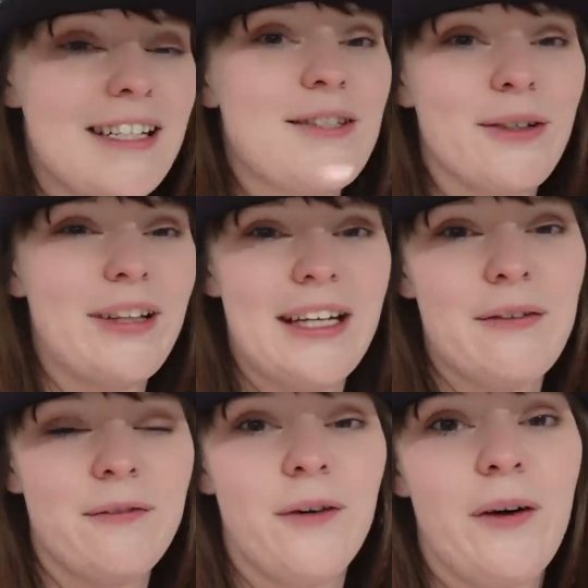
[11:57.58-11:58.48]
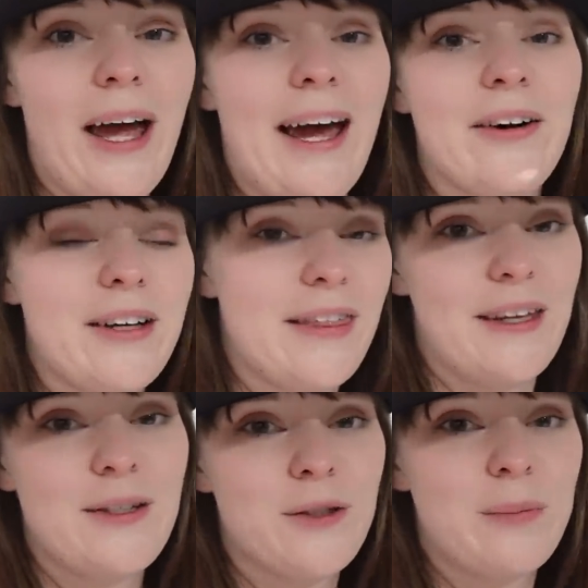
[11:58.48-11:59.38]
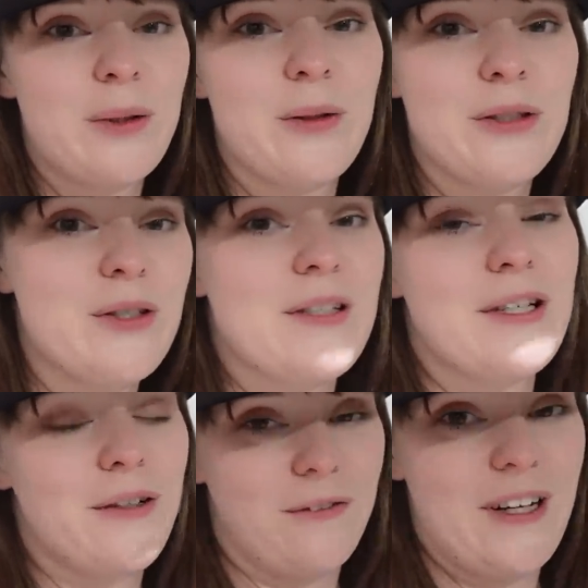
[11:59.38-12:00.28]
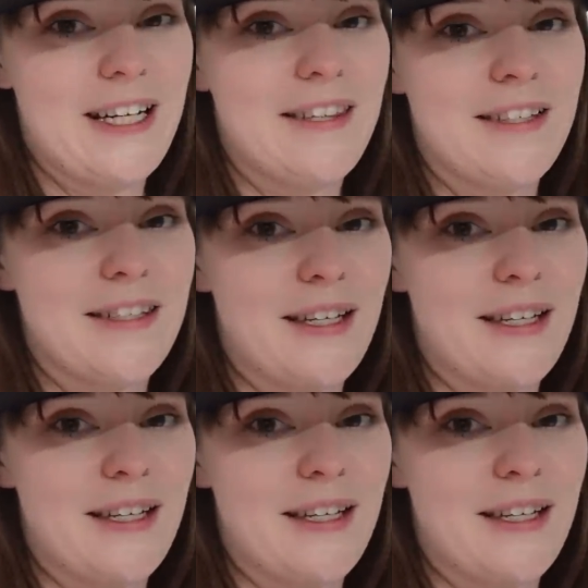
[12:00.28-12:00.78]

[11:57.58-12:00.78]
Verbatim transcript: that is all it for our cathedral build using graffiti this